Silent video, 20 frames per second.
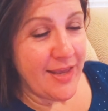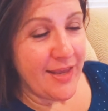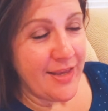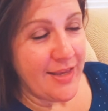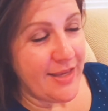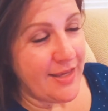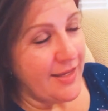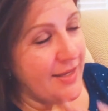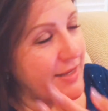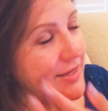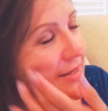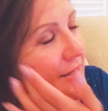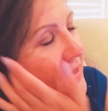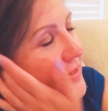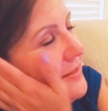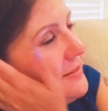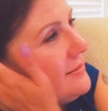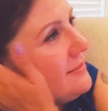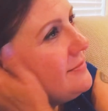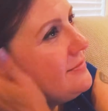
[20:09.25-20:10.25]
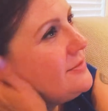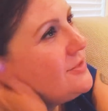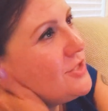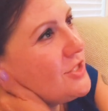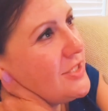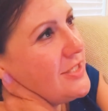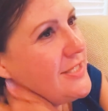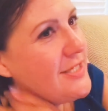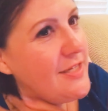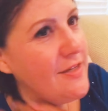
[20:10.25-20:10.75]
He
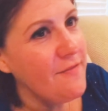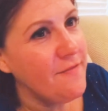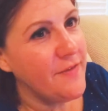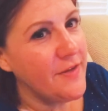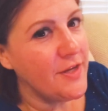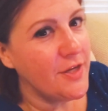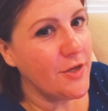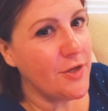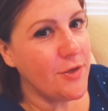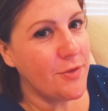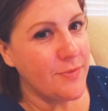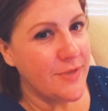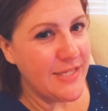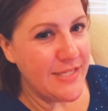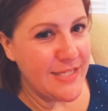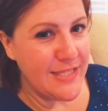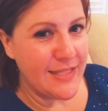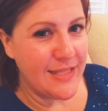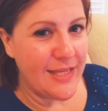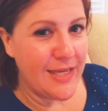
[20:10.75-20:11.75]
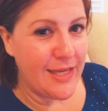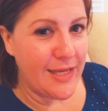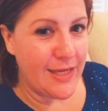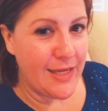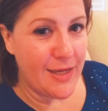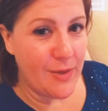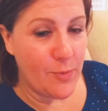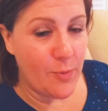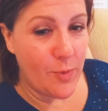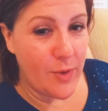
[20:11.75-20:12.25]
just did a video
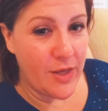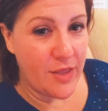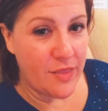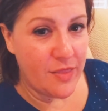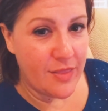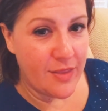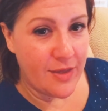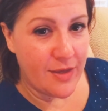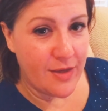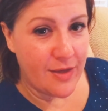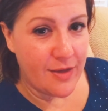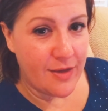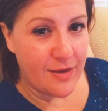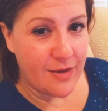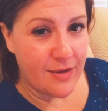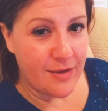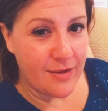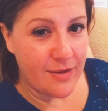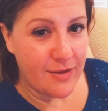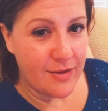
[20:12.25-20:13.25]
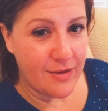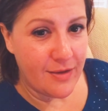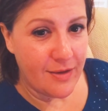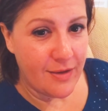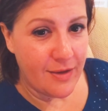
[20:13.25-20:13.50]
recently with a